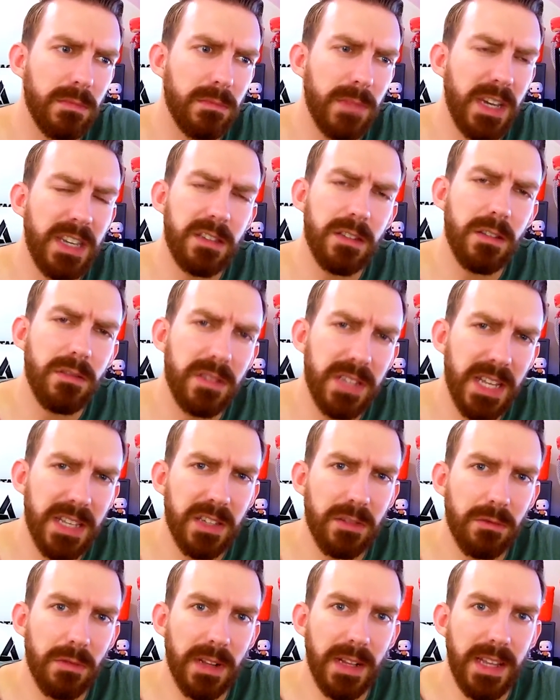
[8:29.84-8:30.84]
makes no
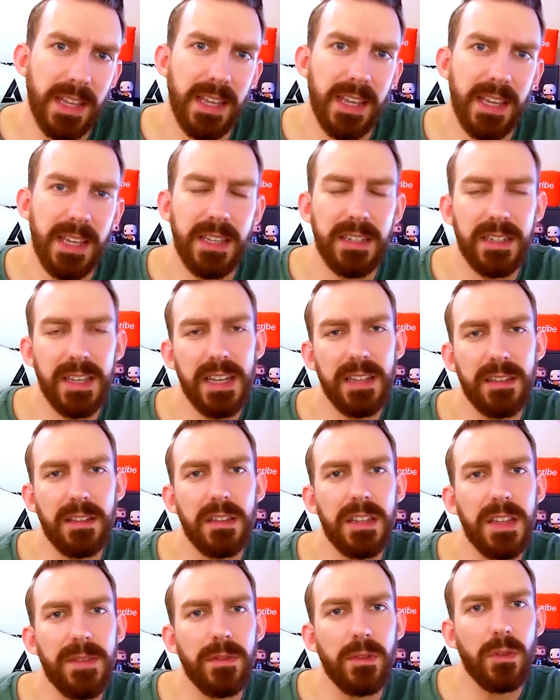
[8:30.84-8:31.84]
sense, really. He said
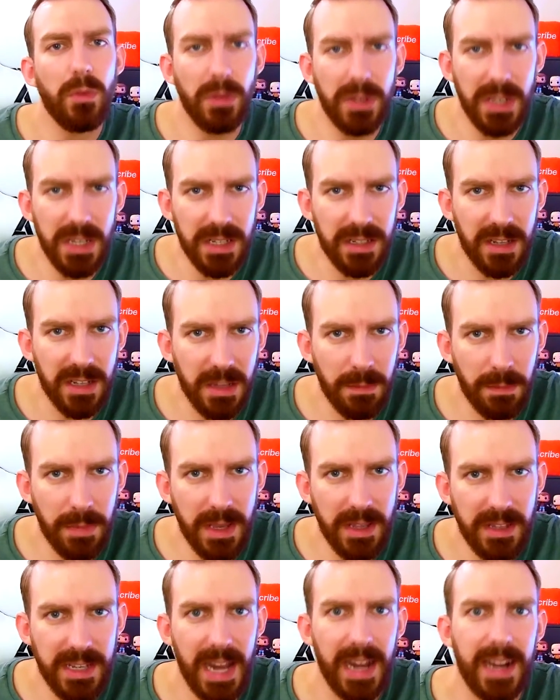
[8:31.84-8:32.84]
the difficulty is going to
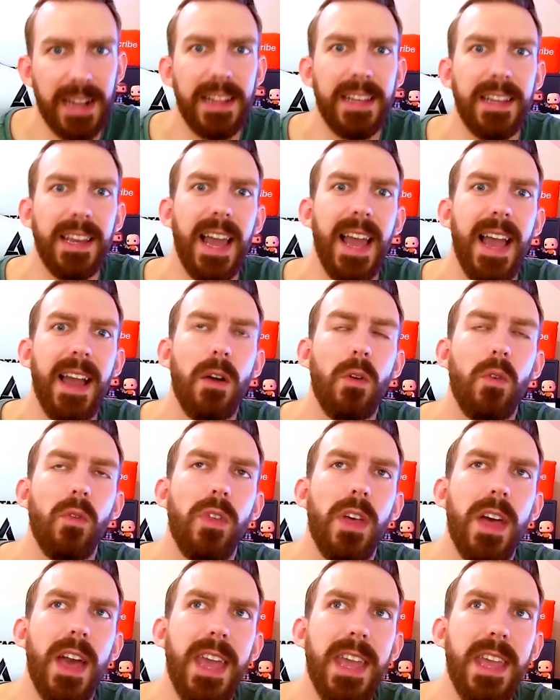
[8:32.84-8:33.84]
be tackling how
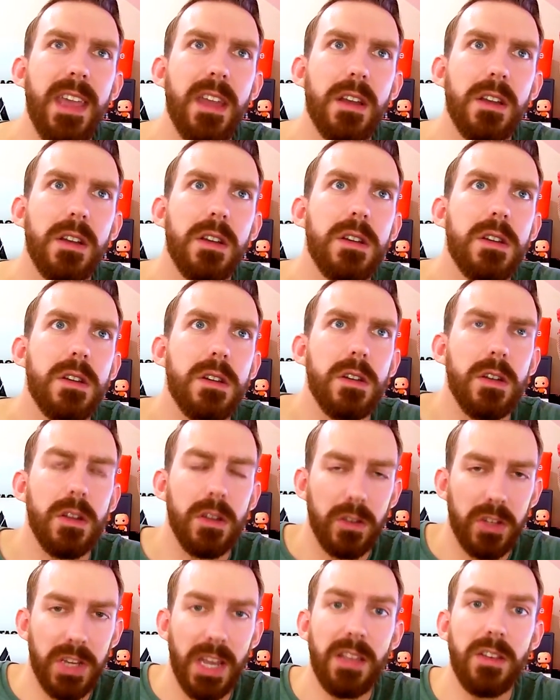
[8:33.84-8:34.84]
they
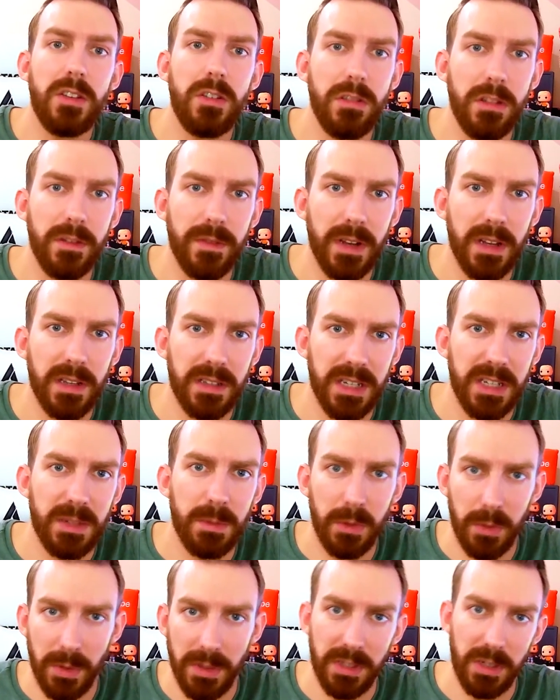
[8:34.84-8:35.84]
change universes
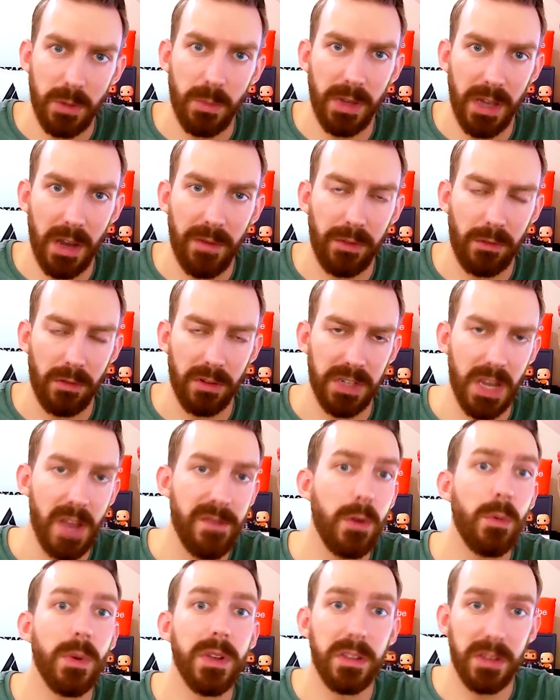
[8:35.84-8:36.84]
between Supergirl for
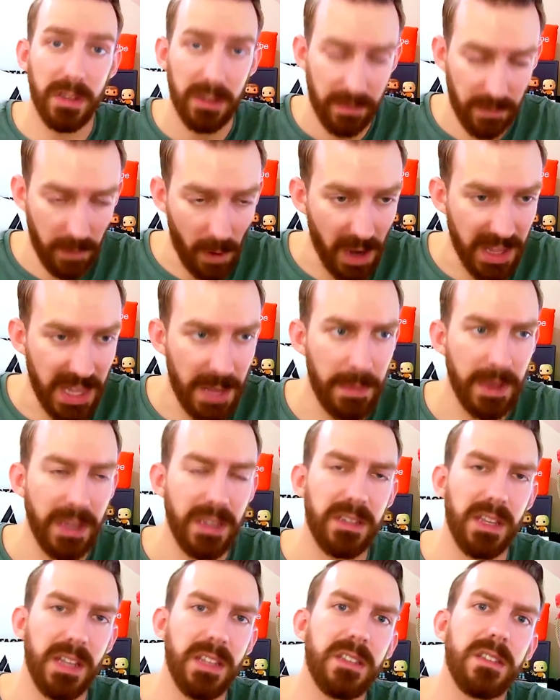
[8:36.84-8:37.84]
crossover, which is fine, that
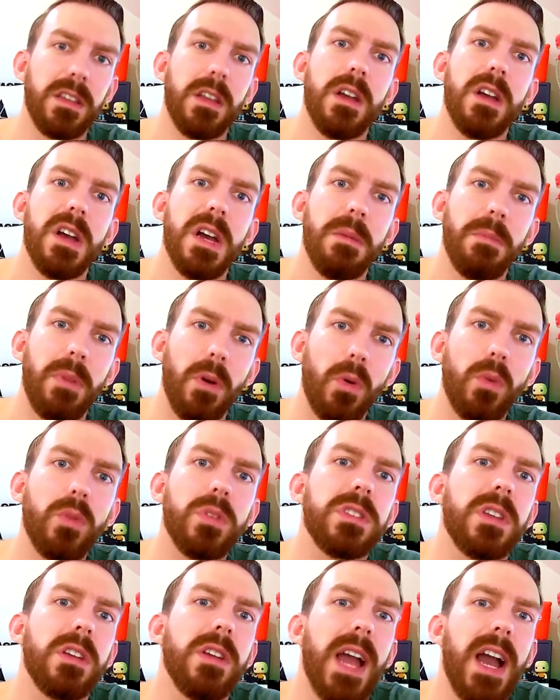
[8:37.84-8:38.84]
makes sense, but
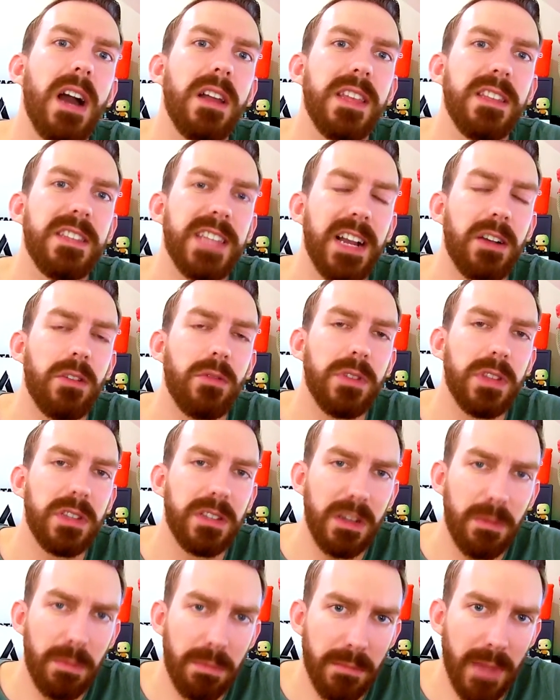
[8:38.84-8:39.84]
also how they tackle the
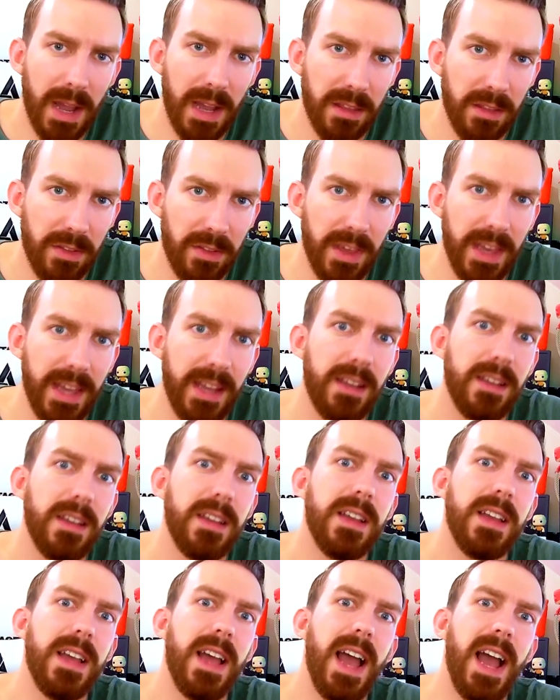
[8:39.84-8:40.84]
Superman thing,
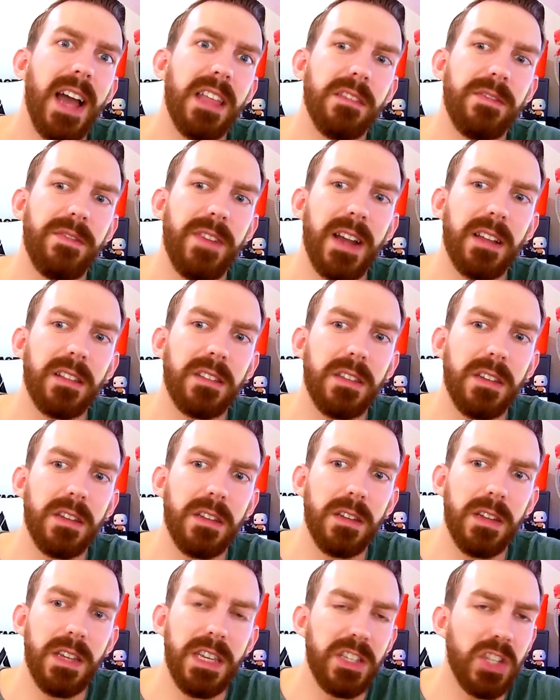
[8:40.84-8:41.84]
and the fact
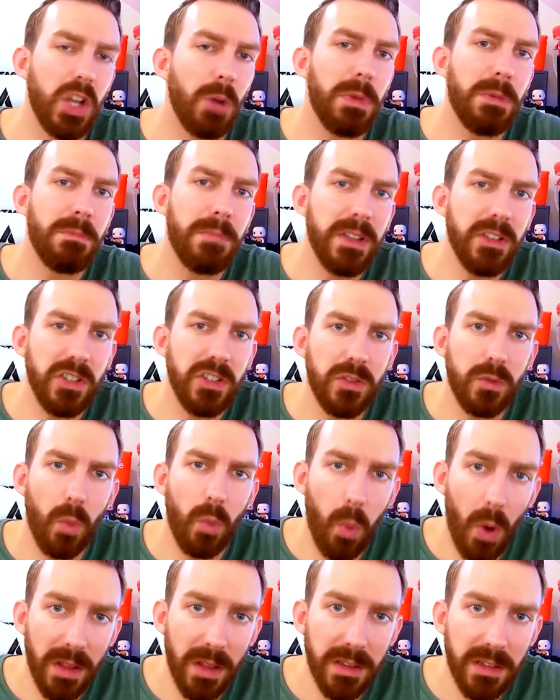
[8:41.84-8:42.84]
that he's not been
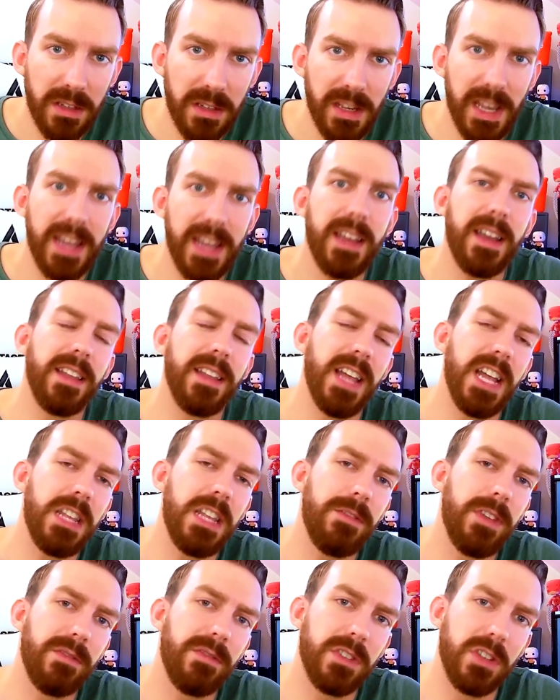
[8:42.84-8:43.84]
mentioned once yet in
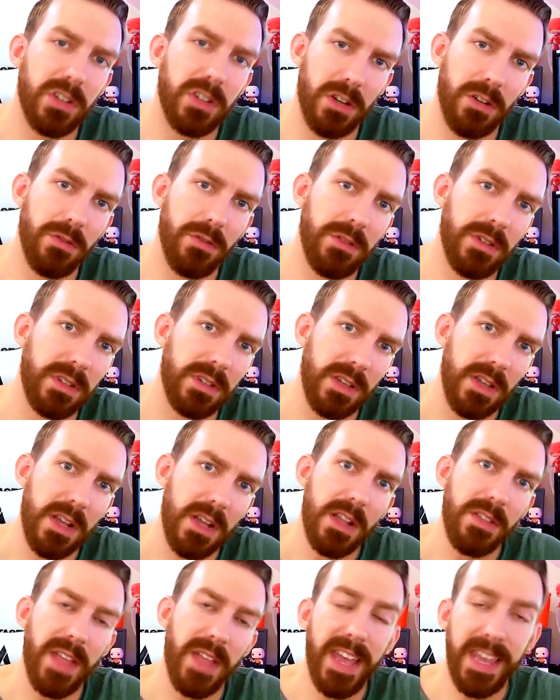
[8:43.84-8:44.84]
any of the other shows
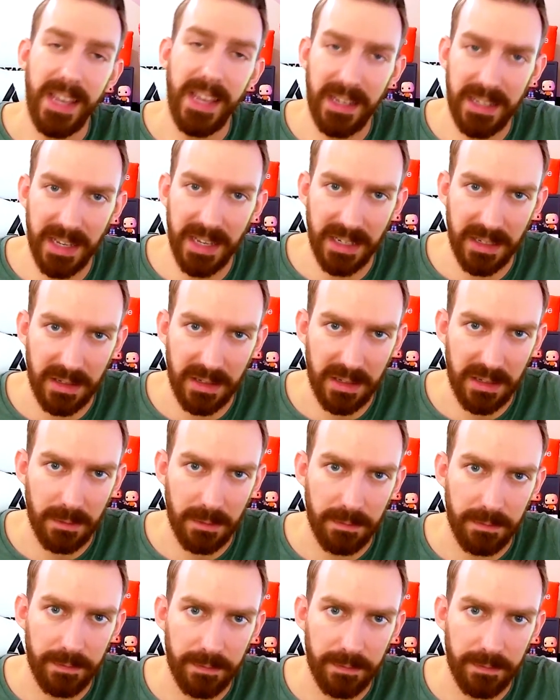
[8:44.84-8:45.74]
that he exists.